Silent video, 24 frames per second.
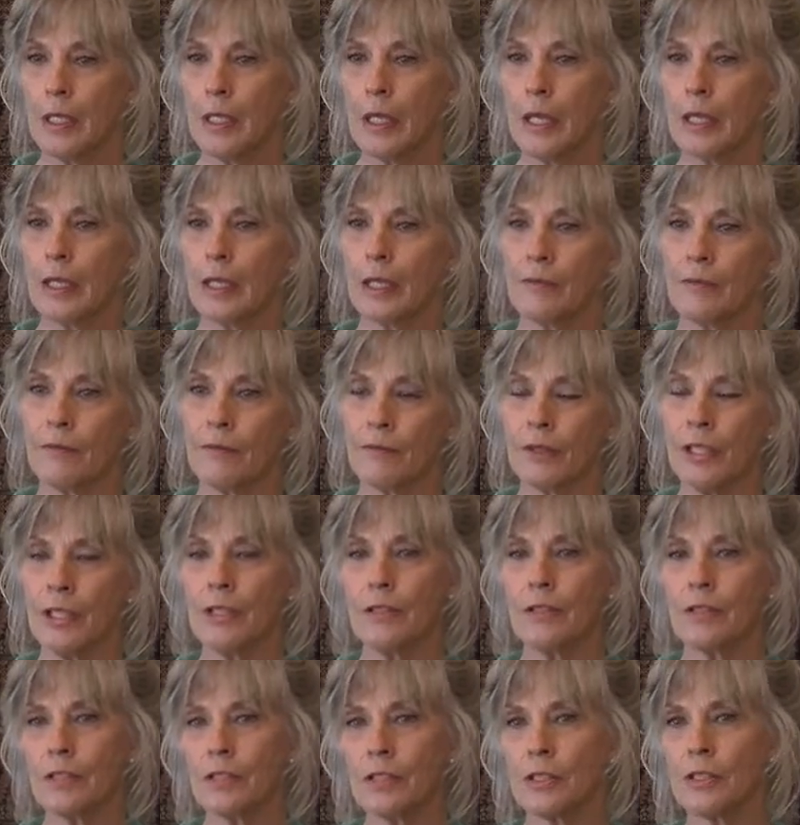And it
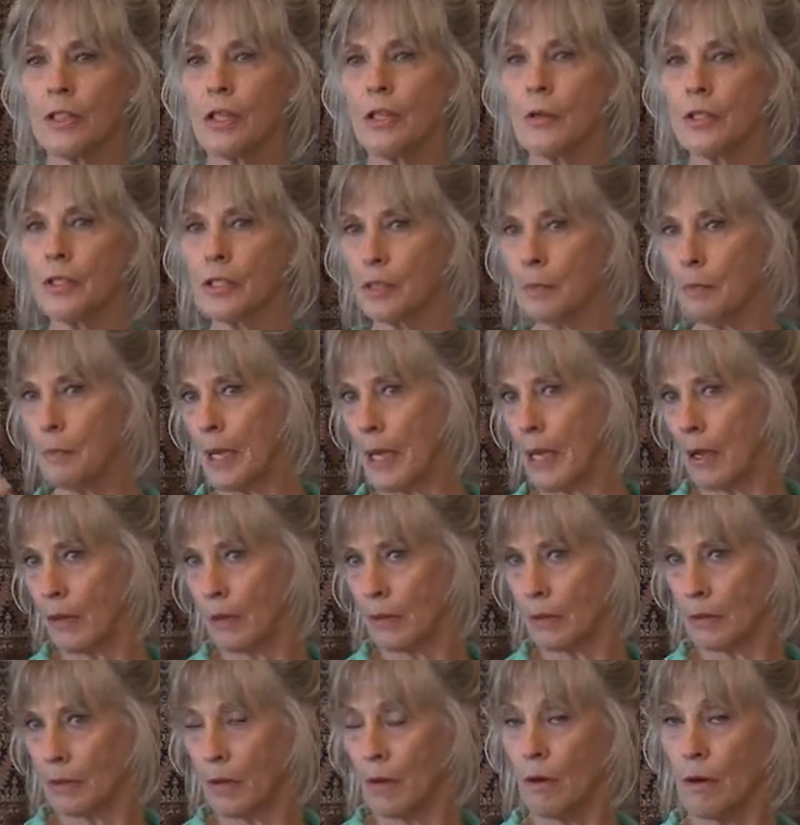feels as though it's
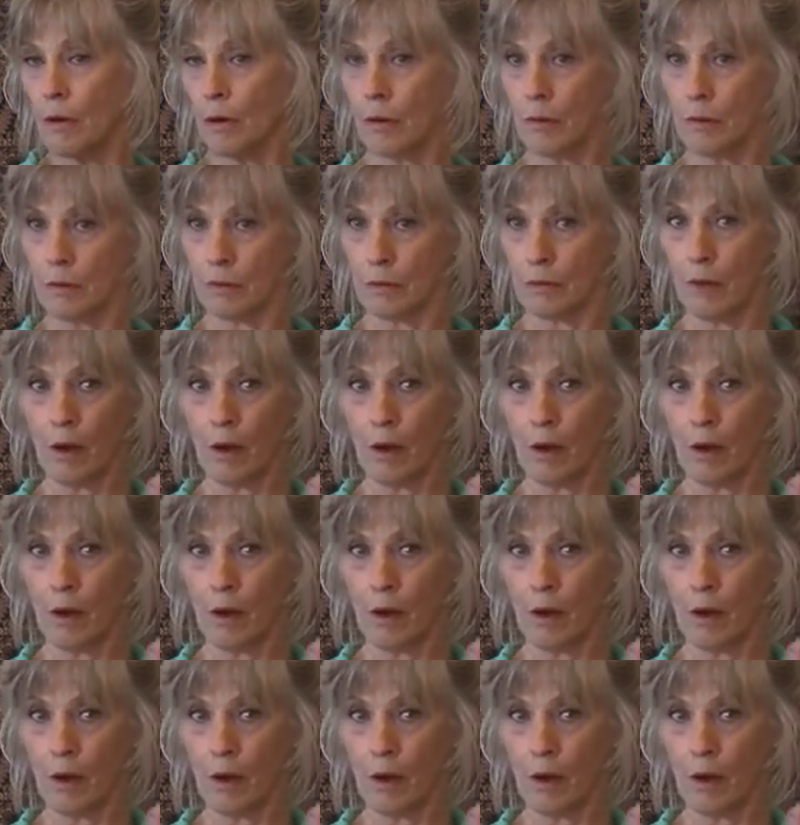about, oh,